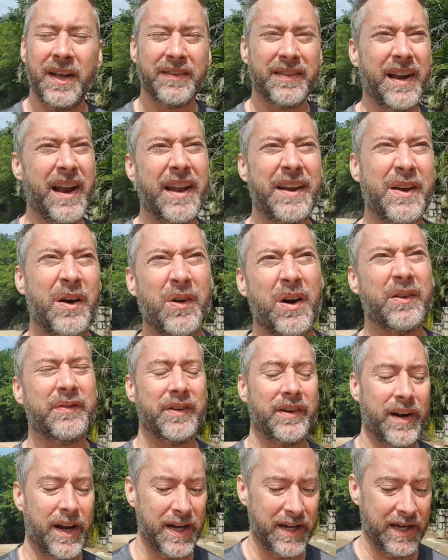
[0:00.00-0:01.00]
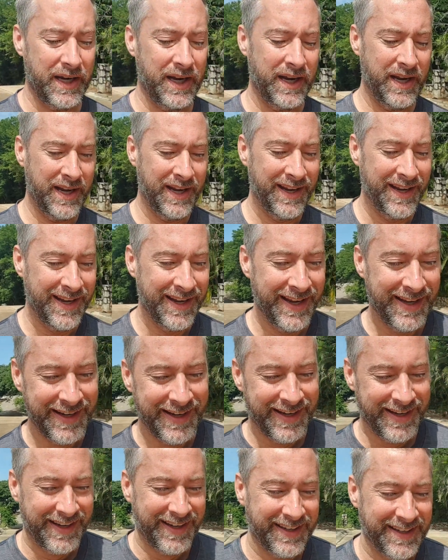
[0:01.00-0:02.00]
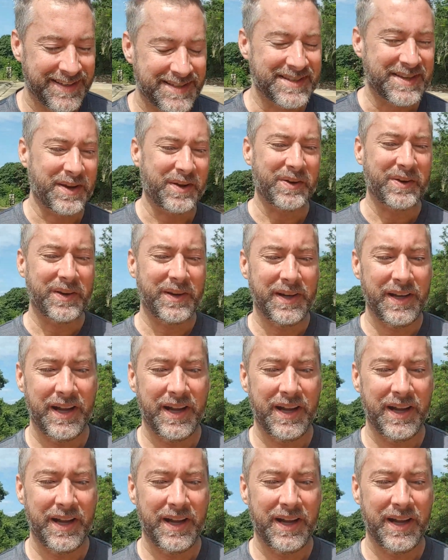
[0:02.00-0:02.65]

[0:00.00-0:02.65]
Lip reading: that I'd go over, right? So